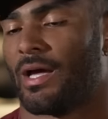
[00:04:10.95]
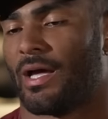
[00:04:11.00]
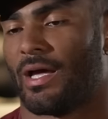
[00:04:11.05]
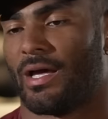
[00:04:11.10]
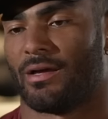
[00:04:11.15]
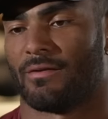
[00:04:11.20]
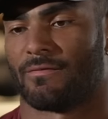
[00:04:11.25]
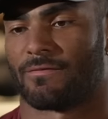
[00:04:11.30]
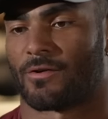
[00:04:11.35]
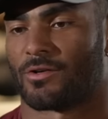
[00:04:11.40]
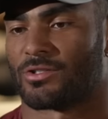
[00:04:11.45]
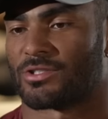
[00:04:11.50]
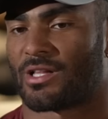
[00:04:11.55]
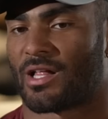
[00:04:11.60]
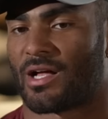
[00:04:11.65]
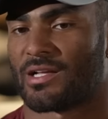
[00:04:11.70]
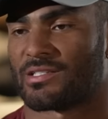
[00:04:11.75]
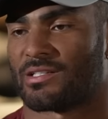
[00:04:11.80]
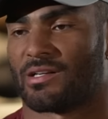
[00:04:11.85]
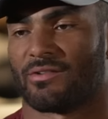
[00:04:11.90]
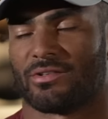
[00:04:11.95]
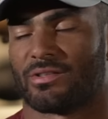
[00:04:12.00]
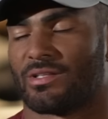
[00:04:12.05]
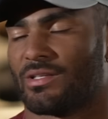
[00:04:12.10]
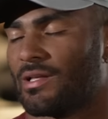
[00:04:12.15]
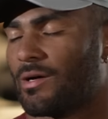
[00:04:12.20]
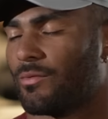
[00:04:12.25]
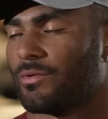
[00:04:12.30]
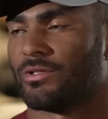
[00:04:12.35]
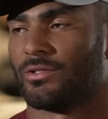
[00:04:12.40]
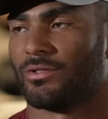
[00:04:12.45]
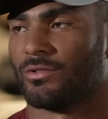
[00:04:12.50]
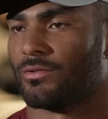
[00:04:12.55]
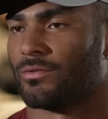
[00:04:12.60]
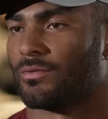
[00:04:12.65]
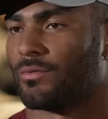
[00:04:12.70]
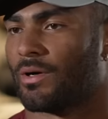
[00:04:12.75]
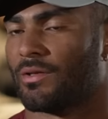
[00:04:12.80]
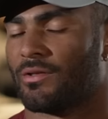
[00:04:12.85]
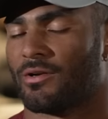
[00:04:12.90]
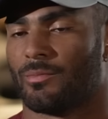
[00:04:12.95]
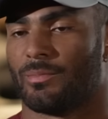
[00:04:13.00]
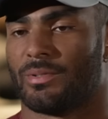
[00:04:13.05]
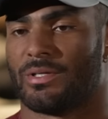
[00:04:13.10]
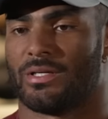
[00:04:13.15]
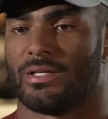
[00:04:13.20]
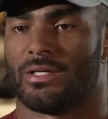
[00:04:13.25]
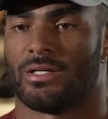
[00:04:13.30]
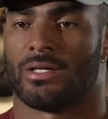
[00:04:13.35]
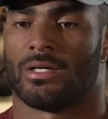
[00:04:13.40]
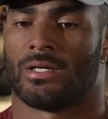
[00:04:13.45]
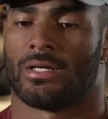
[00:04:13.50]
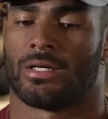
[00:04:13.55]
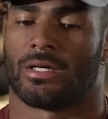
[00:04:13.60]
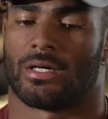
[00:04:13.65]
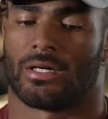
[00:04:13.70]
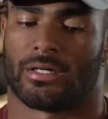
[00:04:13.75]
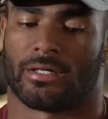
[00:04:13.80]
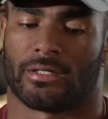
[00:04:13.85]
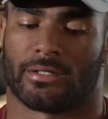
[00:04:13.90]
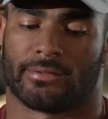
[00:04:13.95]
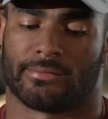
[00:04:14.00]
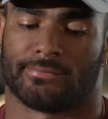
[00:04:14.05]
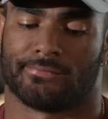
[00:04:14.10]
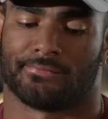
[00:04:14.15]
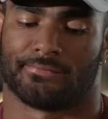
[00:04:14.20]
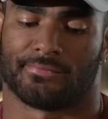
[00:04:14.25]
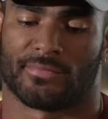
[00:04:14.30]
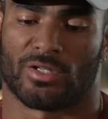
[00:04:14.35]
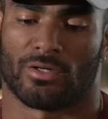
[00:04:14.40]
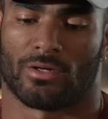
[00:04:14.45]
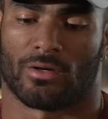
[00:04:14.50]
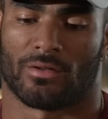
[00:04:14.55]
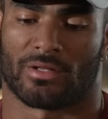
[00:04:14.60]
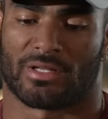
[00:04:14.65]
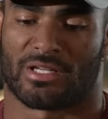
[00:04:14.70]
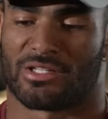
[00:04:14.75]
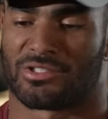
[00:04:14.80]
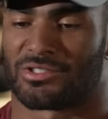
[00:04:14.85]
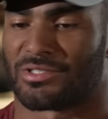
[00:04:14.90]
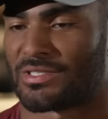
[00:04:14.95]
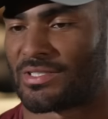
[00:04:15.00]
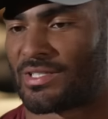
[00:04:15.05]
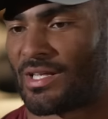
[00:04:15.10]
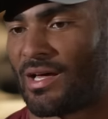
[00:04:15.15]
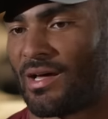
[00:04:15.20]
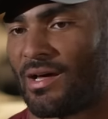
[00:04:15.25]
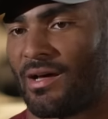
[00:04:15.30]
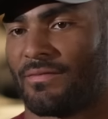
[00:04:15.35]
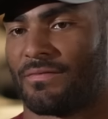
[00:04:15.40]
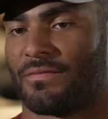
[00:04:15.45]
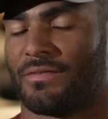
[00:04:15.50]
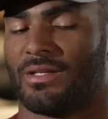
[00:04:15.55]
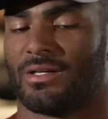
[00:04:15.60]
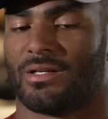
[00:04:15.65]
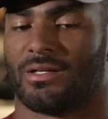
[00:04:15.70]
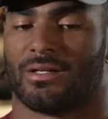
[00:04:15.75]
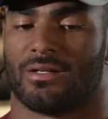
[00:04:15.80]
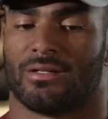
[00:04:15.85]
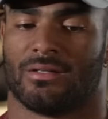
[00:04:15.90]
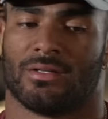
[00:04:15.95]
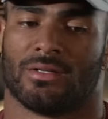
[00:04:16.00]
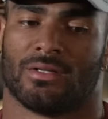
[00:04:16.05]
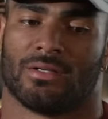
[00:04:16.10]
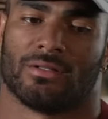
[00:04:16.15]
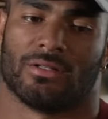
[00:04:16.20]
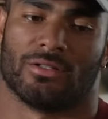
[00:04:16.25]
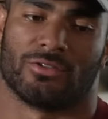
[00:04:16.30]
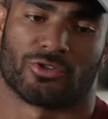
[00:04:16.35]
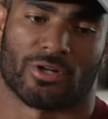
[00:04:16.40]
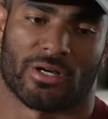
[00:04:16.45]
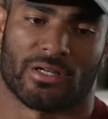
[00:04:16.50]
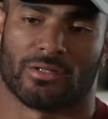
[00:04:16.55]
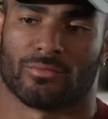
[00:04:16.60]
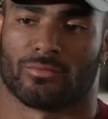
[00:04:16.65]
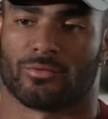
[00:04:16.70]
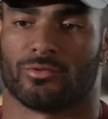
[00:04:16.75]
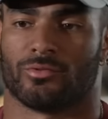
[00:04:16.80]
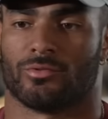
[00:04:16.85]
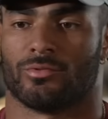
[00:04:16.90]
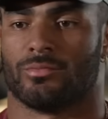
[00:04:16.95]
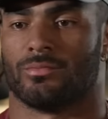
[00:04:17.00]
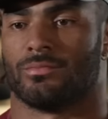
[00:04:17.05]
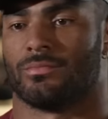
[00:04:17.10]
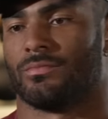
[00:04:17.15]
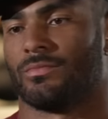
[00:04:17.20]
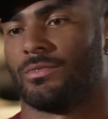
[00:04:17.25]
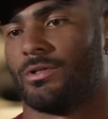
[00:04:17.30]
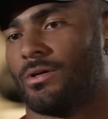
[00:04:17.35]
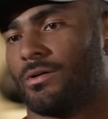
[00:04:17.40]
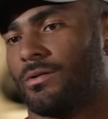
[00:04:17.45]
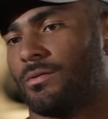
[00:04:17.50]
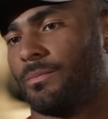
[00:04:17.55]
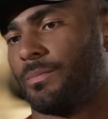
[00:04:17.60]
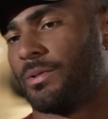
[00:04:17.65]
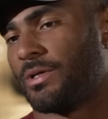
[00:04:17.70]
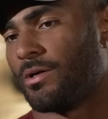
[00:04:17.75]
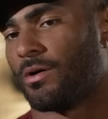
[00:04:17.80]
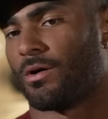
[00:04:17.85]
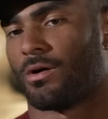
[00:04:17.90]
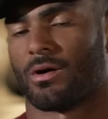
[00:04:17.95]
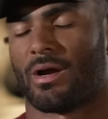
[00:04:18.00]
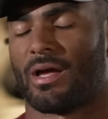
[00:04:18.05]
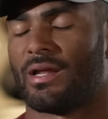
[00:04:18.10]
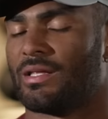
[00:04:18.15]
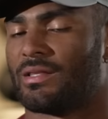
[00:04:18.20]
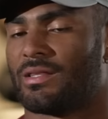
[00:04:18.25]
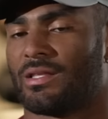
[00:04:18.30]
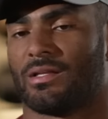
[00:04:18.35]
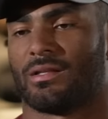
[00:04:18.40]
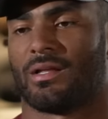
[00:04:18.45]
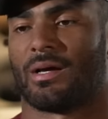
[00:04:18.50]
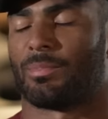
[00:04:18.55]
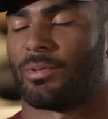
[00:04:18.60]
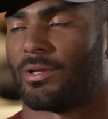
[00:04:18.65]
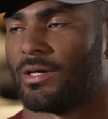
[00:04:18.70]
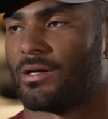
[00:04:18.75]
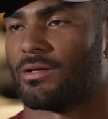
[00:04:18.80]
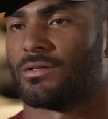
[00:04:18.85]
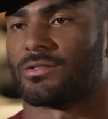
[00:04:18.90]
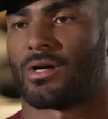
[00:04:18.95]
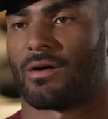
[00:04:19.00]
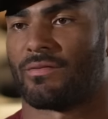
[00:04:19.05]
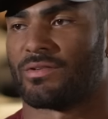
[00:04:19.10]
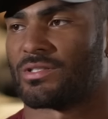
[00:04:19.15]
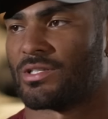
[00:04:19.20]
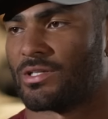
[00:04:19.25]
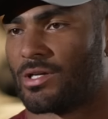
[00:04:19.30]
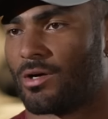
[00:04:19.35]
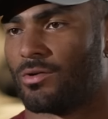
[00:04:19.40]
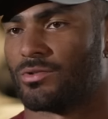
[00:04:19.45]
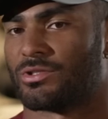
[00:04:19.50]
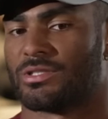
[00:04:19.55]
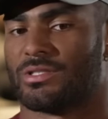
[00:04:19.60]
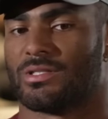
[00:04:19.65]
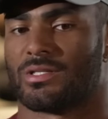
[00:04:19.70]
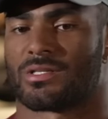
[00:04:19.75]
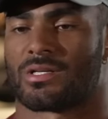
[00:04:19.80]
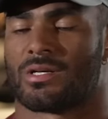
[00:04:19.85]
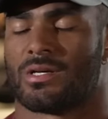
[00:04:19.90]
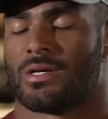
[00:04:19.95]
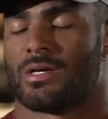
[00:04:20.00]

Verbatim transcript: And first class in everything that we do, whether it be, um, you know, the kitchen staff, the the training room, you know, PR, anything like players, mm-hmm. obviously coaches.